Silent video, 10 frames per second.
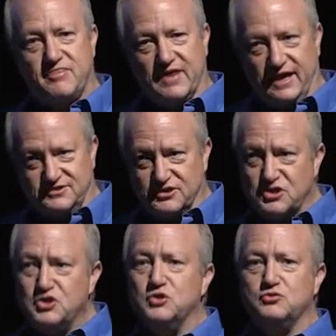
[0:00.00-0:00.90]
That's
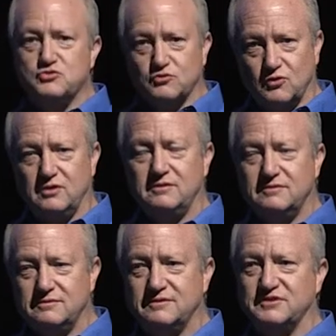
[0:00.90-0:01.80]
unusual.
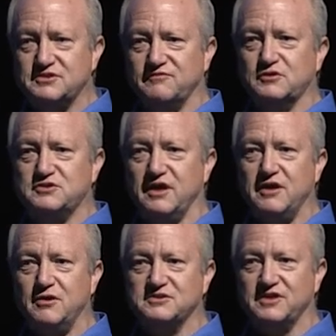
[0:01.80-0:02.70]
That's the first thing I
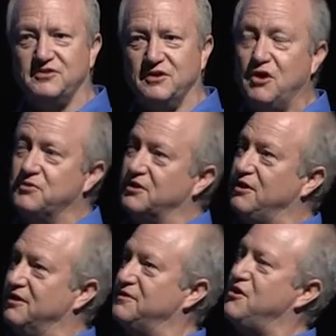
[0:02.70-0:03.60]
noticed. I thought, oh, the
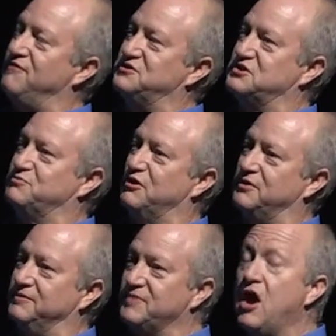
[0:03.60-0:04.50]
clock in the office is
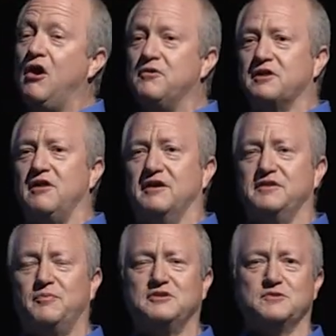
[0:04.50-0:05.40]
broken. Oh, the clock
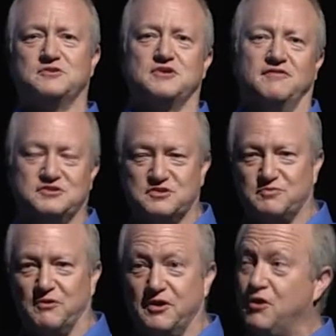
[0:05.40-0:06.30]
in the principal's office is
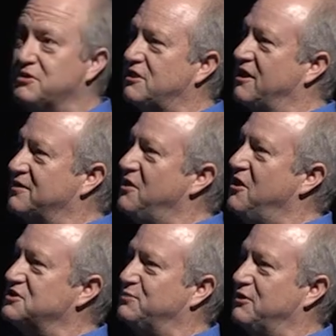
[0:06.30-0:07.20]
broken. Oh, the clock in the
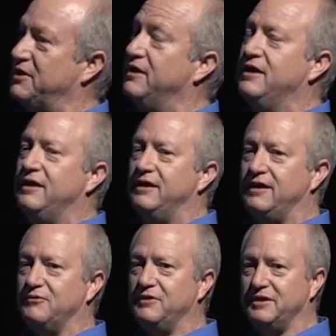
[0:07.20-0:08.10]
hall is broken.
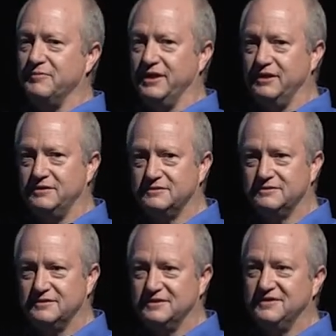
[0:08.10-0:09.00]
Hey, wait a minute.
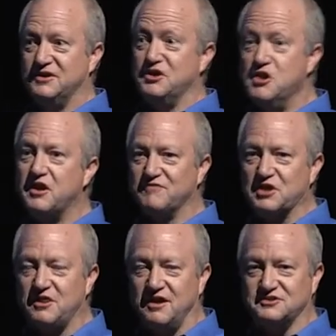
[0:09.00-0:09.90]
None of
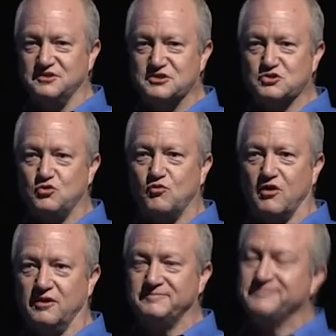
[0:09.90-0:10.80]
the clocks in this school
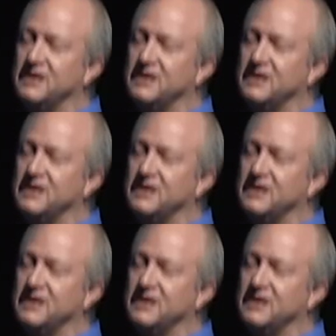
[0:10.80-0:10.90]
work.